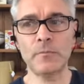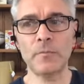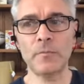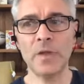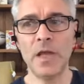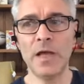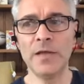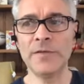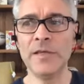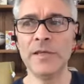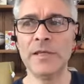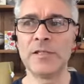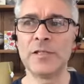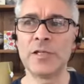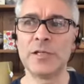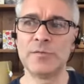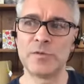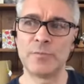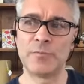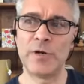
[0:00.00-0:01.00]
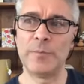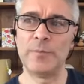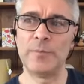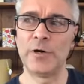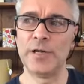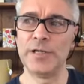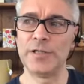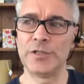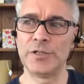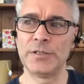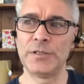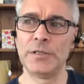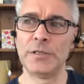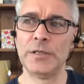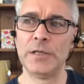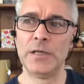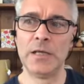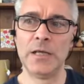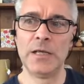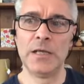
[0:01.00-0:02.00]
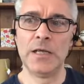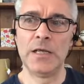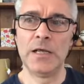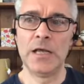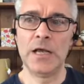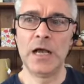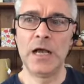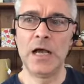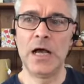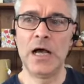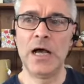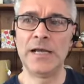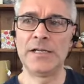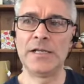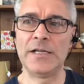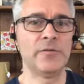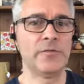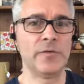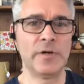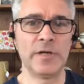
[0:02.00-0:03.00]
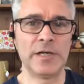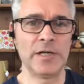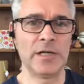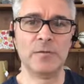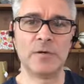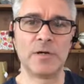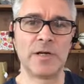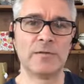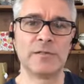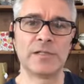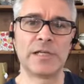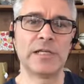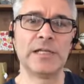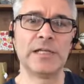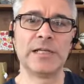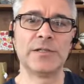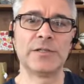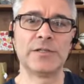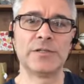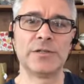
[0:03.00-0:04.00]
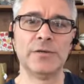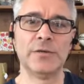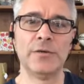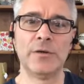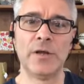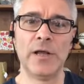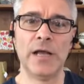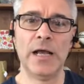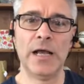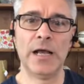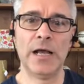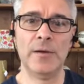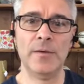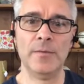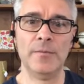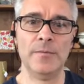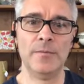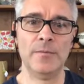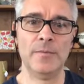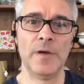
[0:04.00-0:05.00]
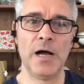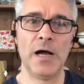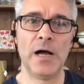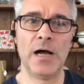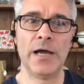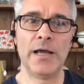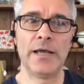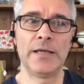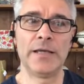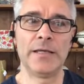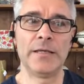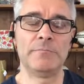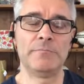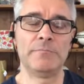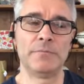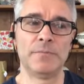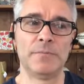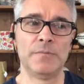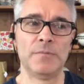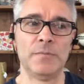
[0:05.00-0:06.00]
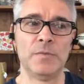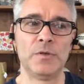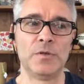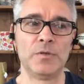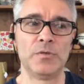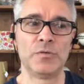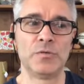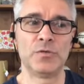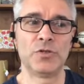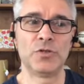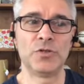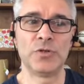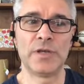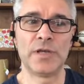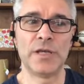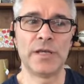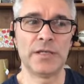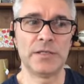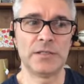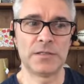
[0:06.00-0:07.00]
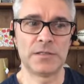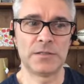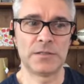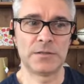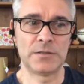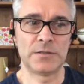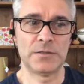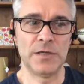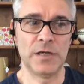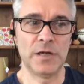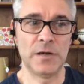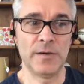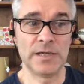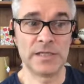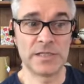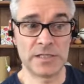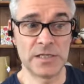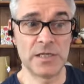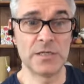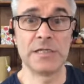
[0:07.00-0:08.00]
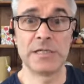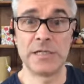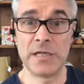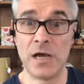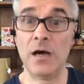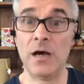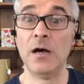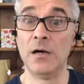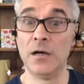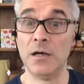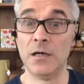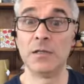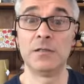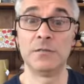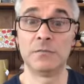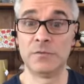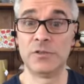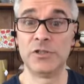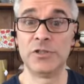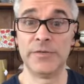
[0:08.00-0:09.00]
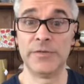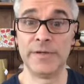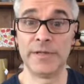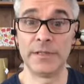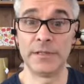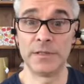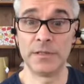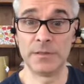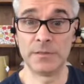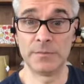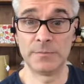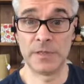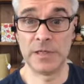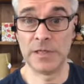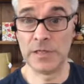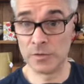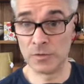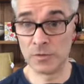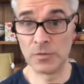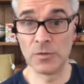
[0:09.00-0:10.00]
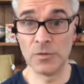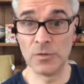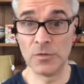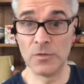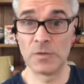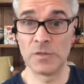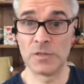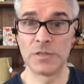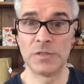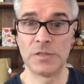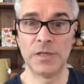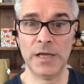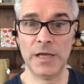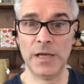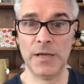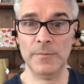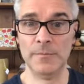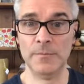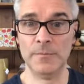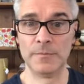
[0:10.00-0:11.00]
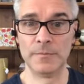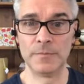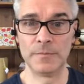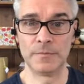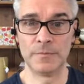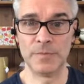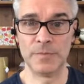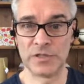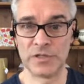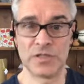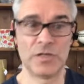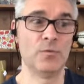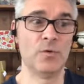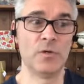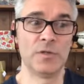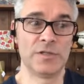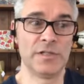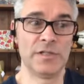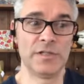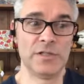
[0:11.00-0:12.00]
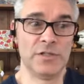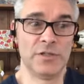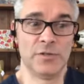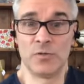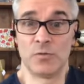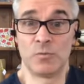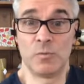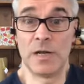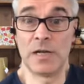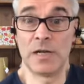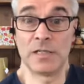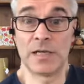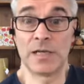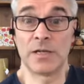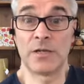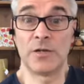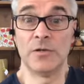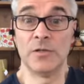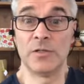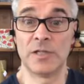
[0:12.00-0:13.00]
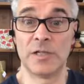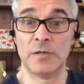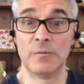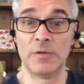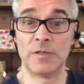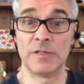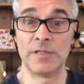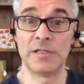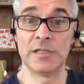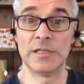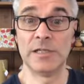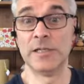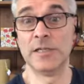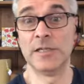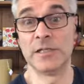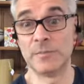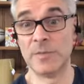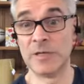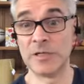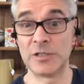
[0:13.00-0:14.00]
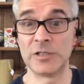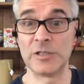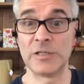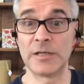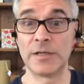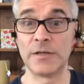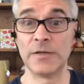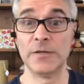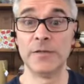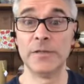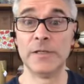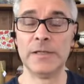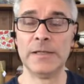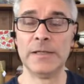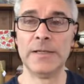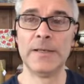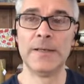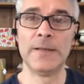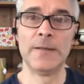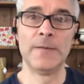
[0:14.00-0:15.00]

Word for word: I think in terms of preparation, I didn't really know what I was getting into. Um, I took it, you know, I studied hard during the clinical course um, mm. because I wanted to do as well as I could, and I wanted to learn as much as I could. Yeah.